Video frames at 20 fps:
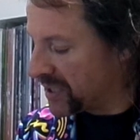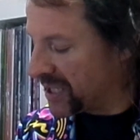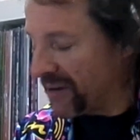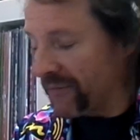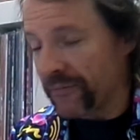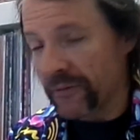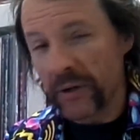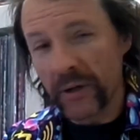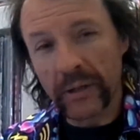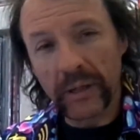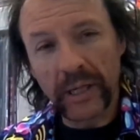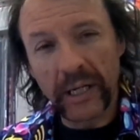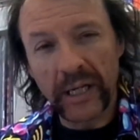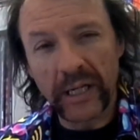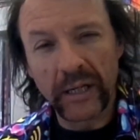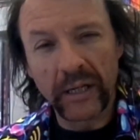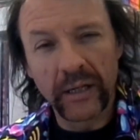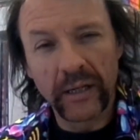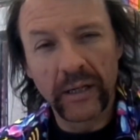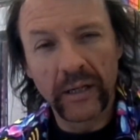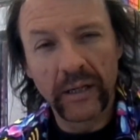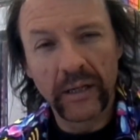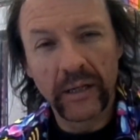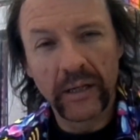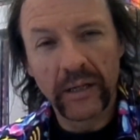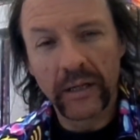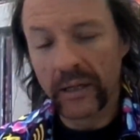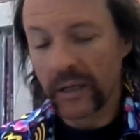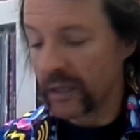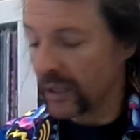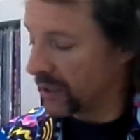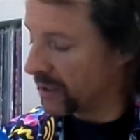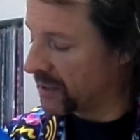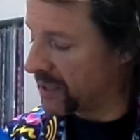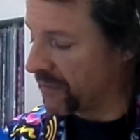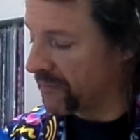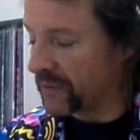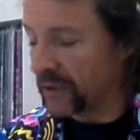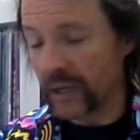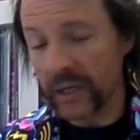definitely,
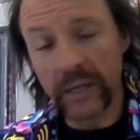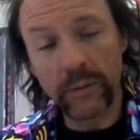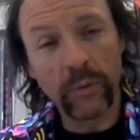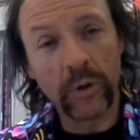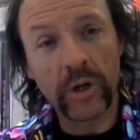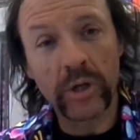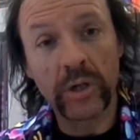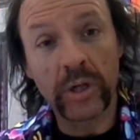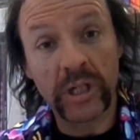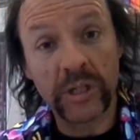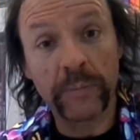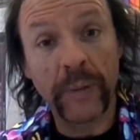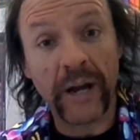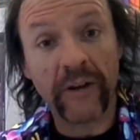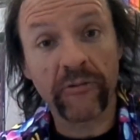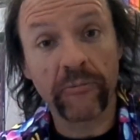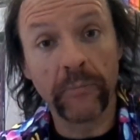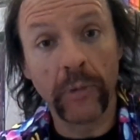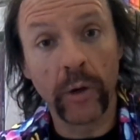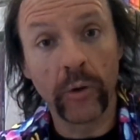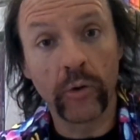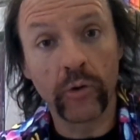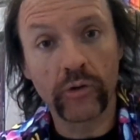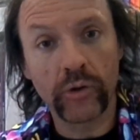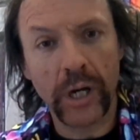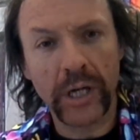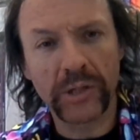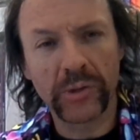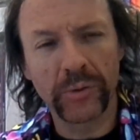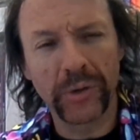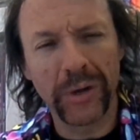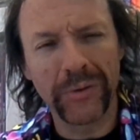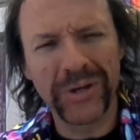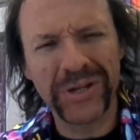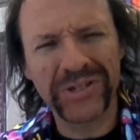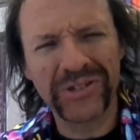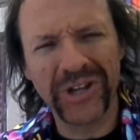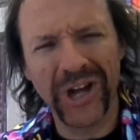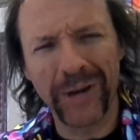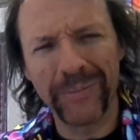definitely what you'd expect from local drags. Although
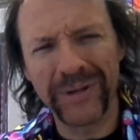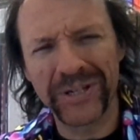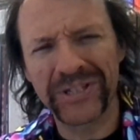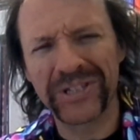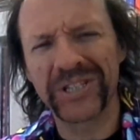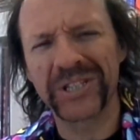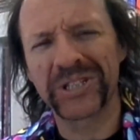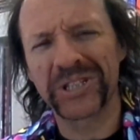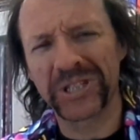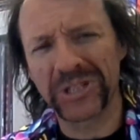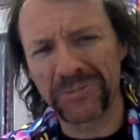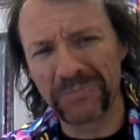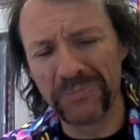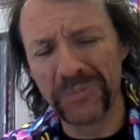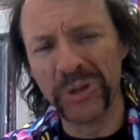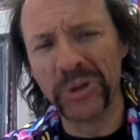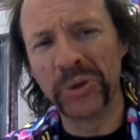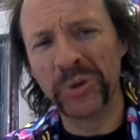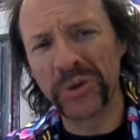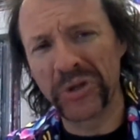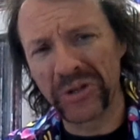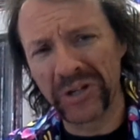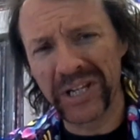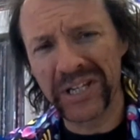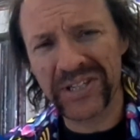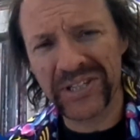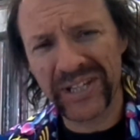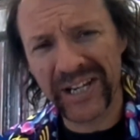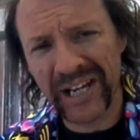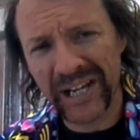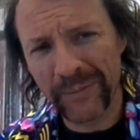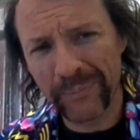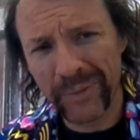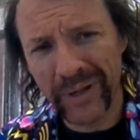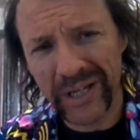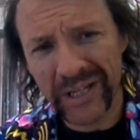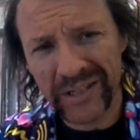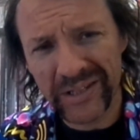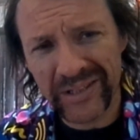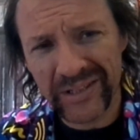this time it's a smooth listening
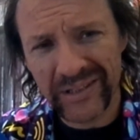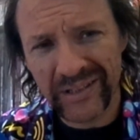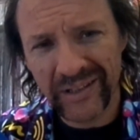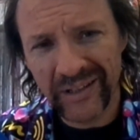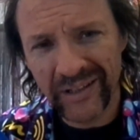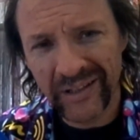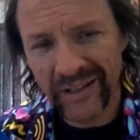piece.